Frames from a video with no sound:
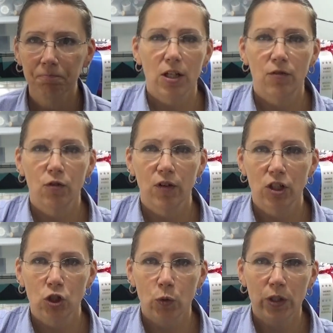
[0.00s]
If you've
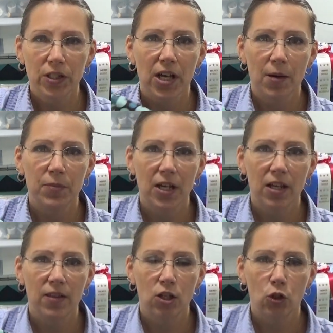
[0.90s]
got your quilt top
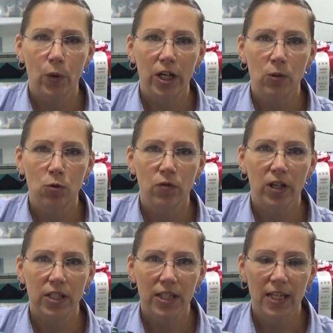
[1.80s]
done, then you're ready to move
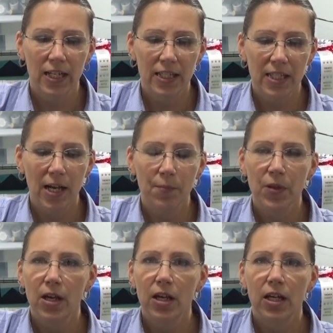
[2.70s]
on to the next step.
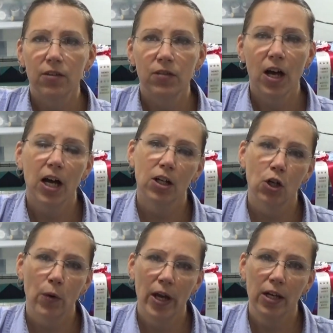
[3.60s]
If not,
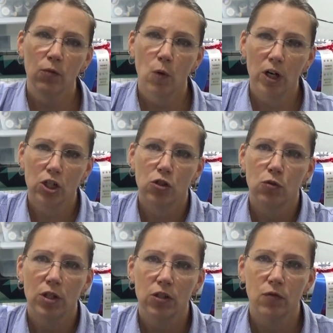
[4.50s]
go ahead and watch
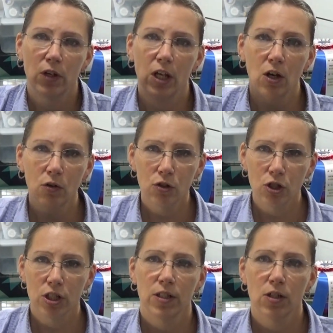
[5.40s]
through this video
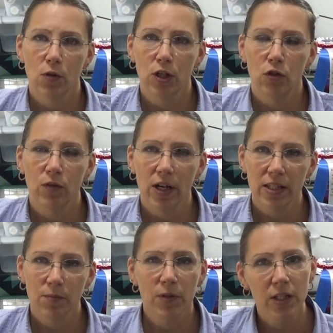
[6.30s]
just so that you've got
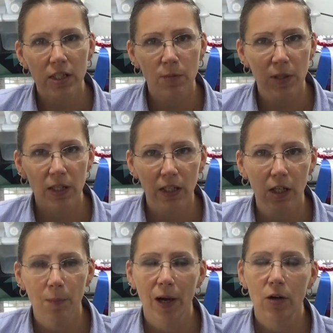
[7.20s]
some things to be
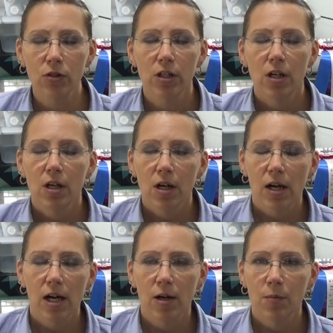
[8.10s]
thinking about
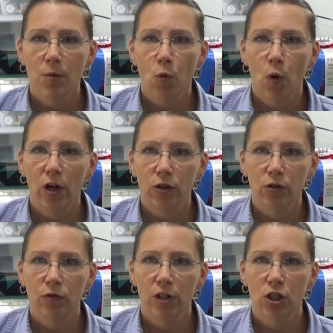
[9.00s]
while you're
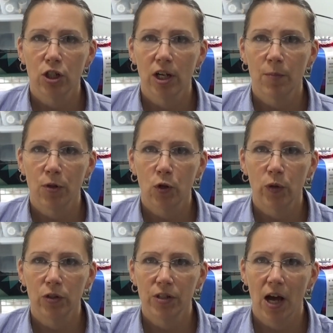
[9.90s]
finishing up the
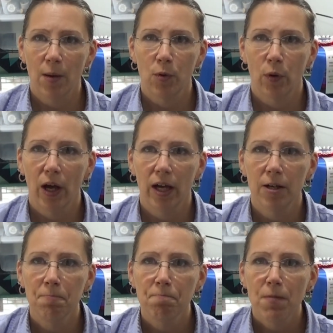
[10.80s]
quilt top,
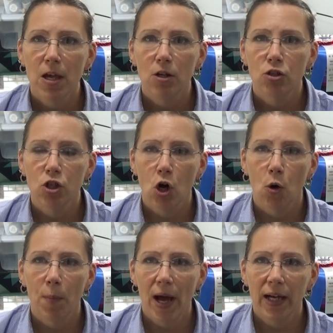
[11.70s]
okay?
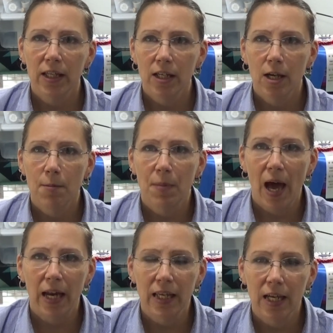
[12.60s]
So backing,
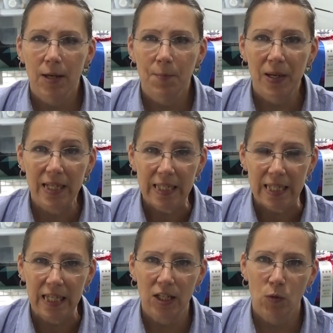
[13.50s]
batting, and
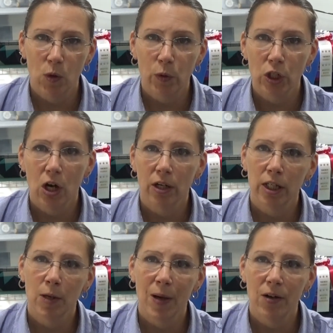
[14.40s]
basting is what we're
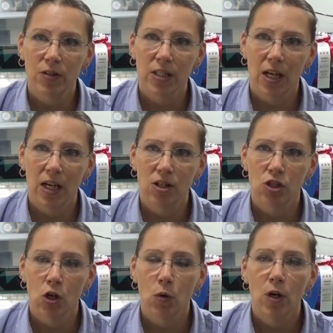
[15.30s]
talking about today.
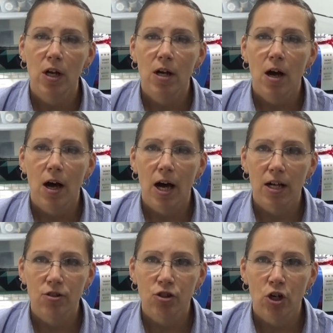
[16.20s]
So
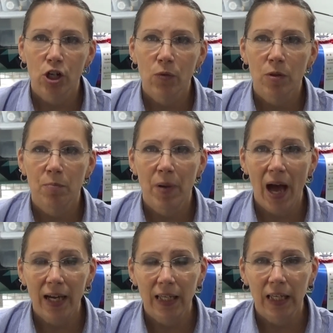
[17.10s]
starting with
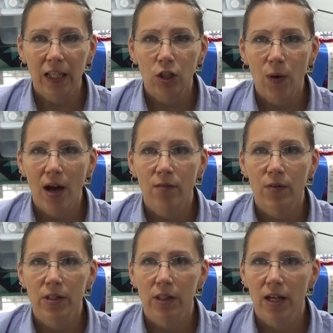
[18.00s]
backing, you have
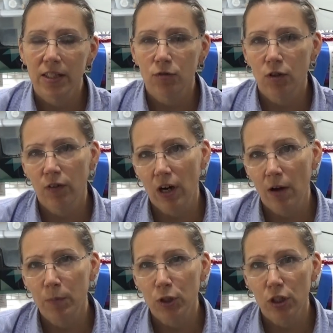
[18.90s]
lots of different
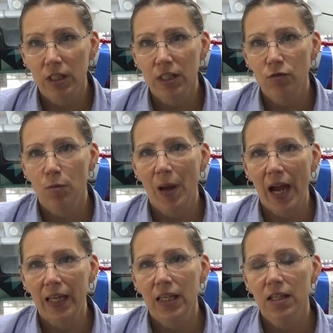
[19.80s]
options for
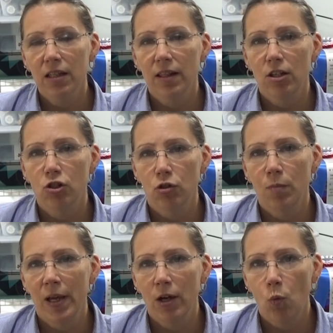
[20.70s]
backing. They do
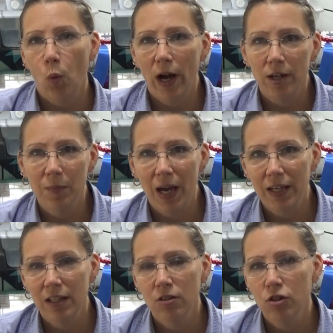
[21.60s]
make wide
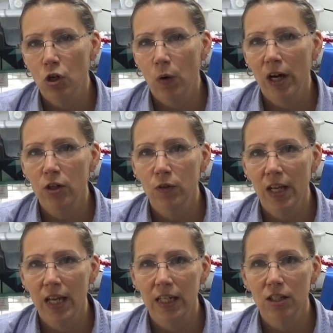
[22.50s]
backing, so
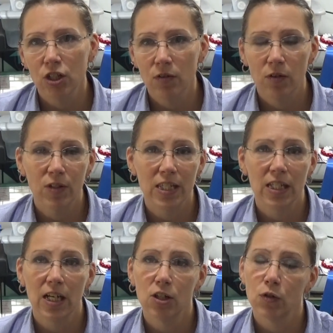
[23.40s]
108 inch, I've even seen
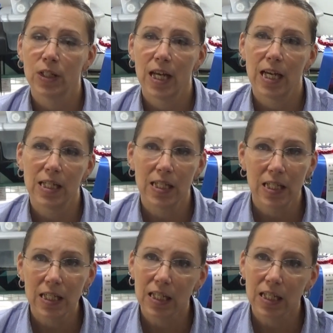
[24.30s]
118